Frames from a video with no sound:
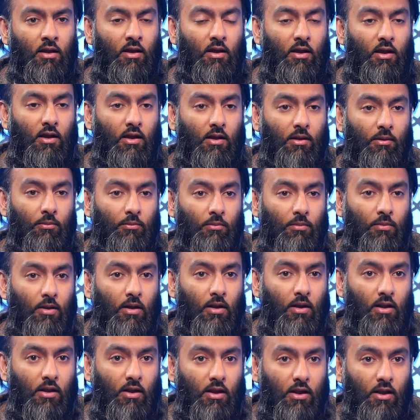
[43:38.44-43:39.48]

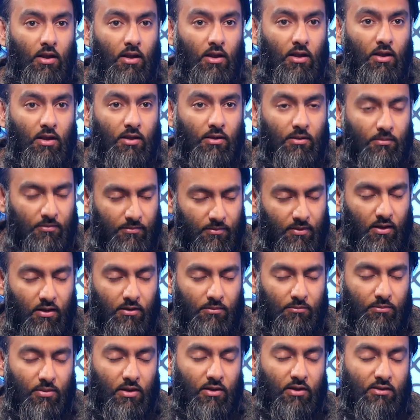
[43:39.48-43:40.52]

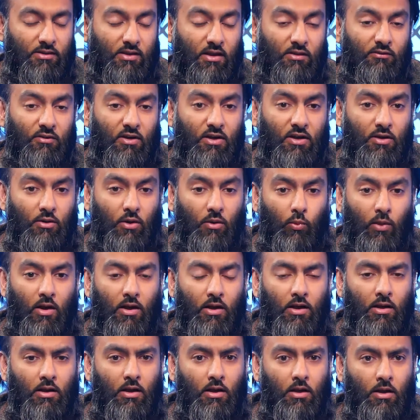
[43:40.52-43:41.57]
Brother Tanvir, we're
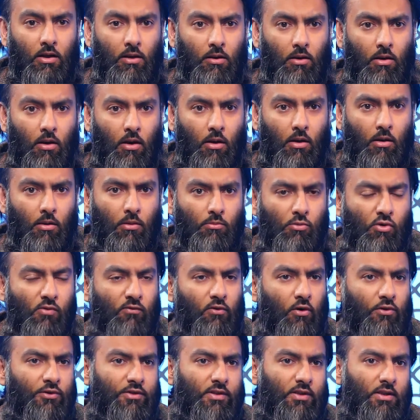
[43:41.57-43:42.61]
going to move
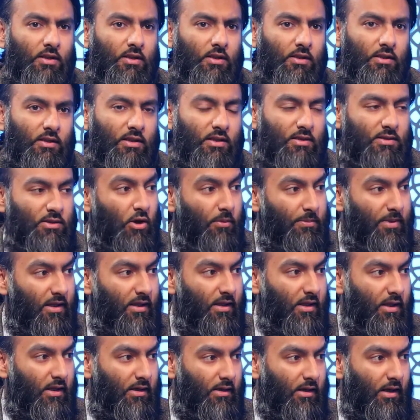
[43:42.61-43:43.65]
on to this topic
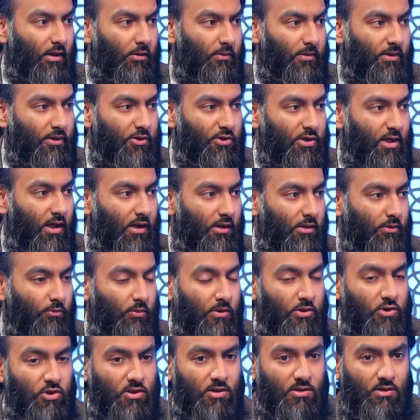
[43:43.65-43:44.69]
here now with the Sheikh,
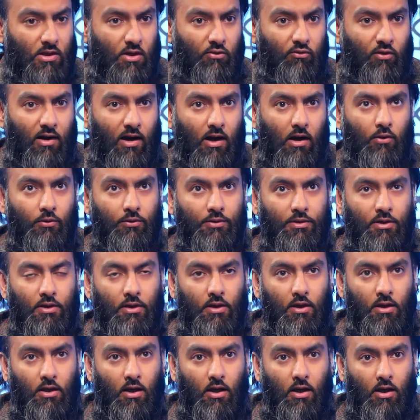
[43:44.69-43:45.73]
which is around
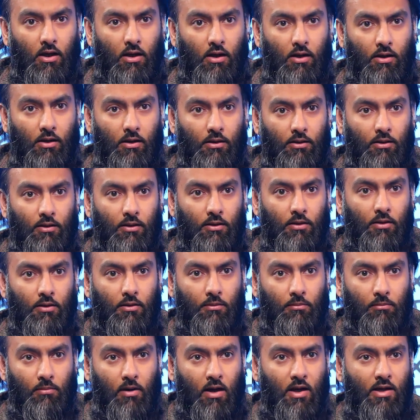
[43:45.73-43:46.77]

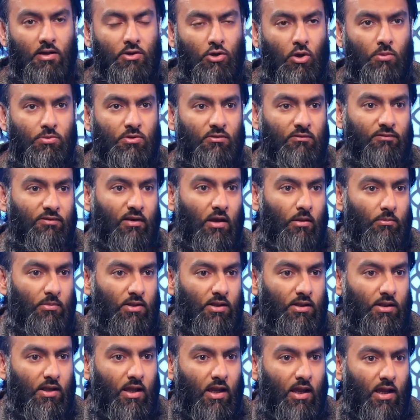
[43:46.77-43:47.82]
My Adoption
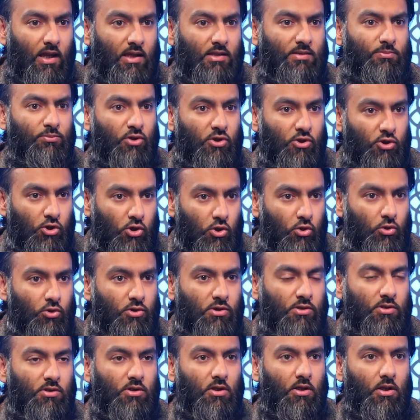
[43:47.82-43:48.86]
Family has
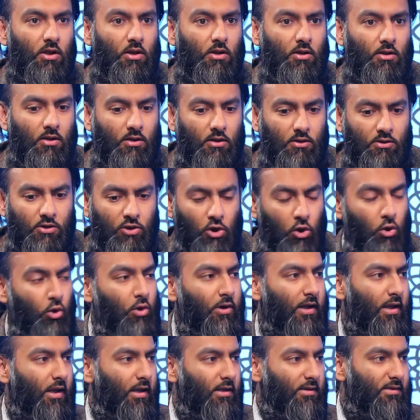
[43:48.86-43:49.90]
produced
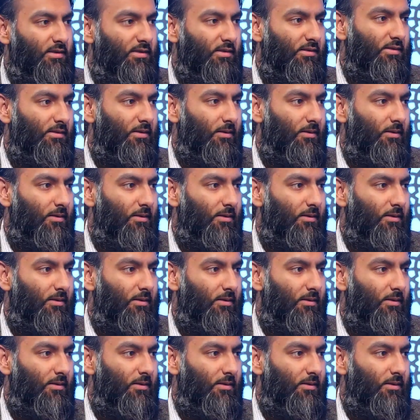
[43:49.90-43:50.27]
toolkits